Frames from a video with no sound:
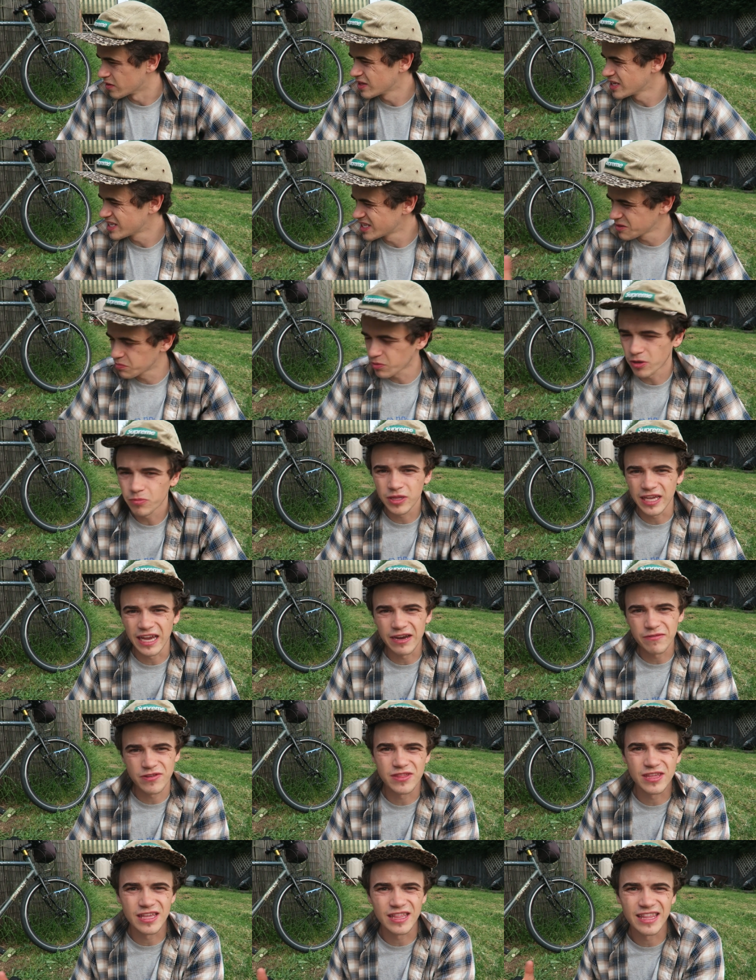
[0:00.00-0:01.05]
And this is probably
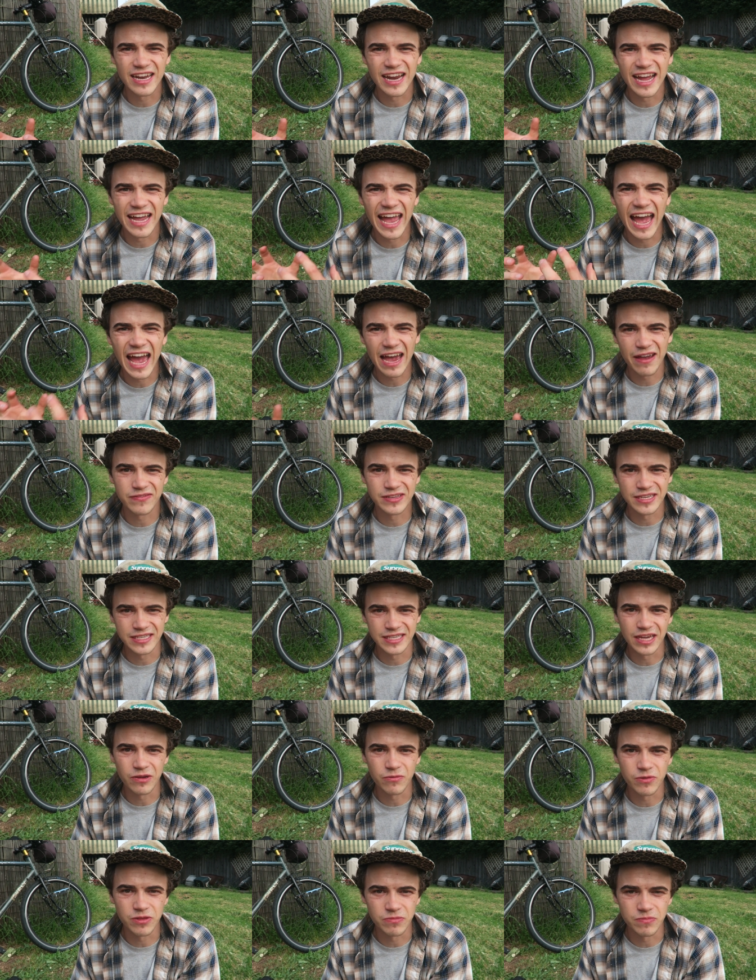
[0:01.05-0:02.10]
everything that I have to
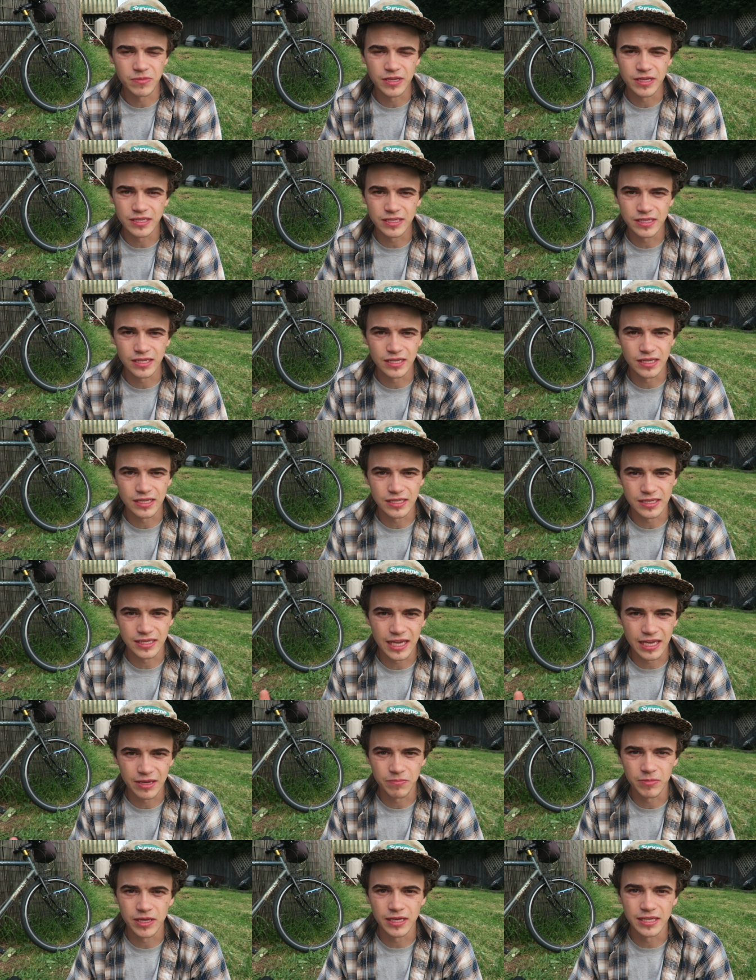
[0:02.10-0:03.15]
take with me to, to
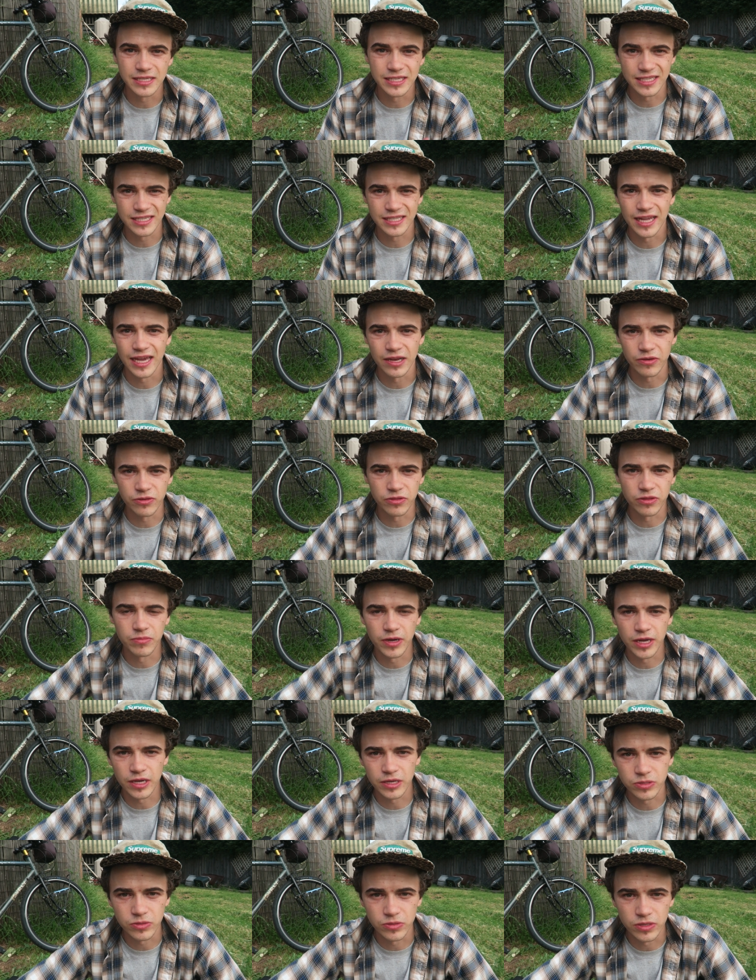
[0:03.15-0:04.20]
keep me sustained on the
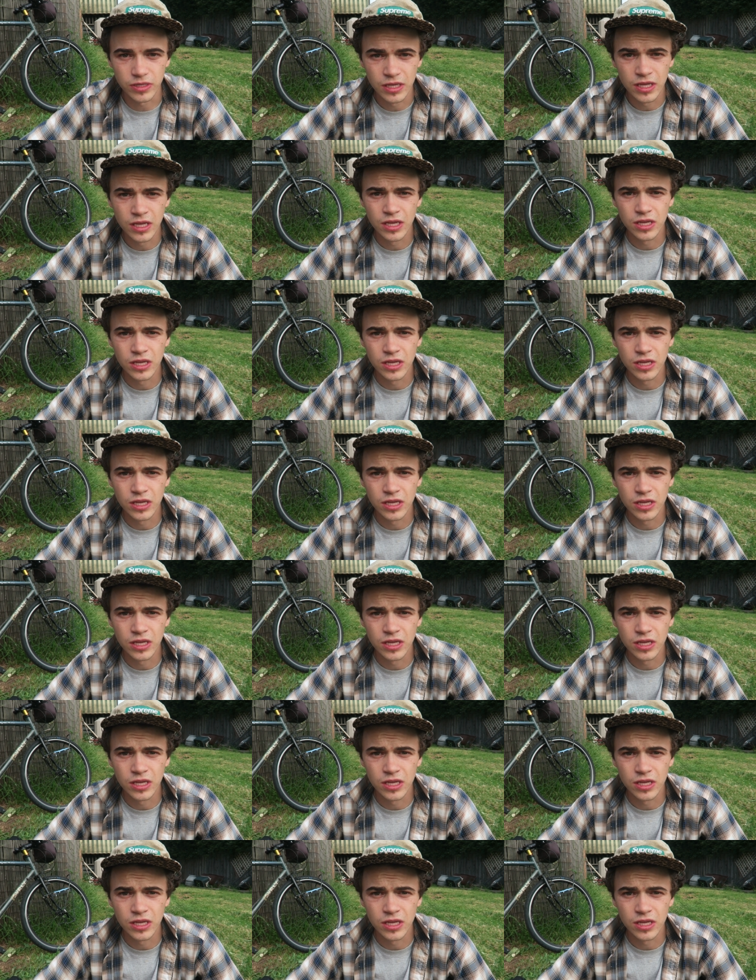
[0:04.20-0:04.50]
bike tour.